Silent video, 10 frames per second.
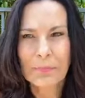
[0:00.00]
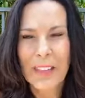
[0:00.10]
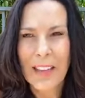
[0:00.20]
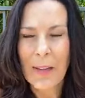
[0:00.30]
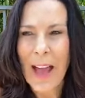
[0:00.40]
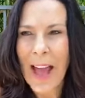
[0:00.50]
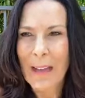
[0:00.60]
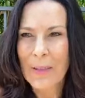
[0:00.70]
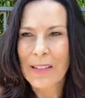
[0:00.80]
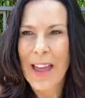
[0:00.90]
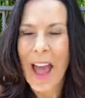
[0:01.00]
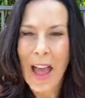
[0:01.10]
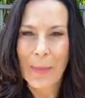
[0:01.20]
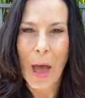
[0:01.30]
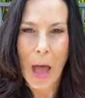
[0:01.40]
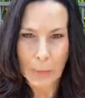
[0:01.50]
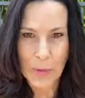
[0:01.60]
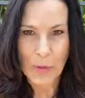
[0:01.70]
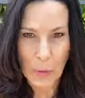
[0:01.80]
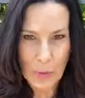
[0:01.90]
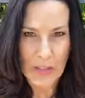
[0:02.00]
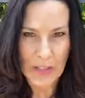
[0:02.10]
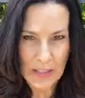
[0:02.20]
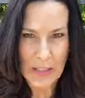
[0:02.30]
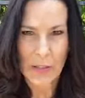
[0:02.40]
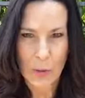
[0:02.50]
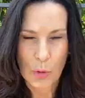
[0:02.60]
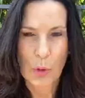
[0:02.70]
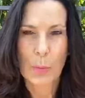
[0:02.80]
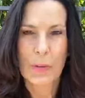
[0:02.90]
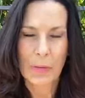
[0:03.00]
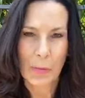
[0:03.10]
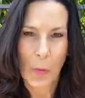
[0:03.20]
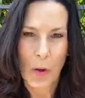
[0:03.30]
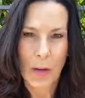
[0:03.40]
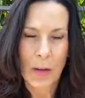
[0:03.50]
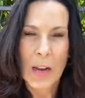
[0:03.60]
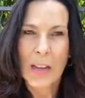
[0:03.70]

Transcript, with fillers: that you haven't had the opportunity to do before.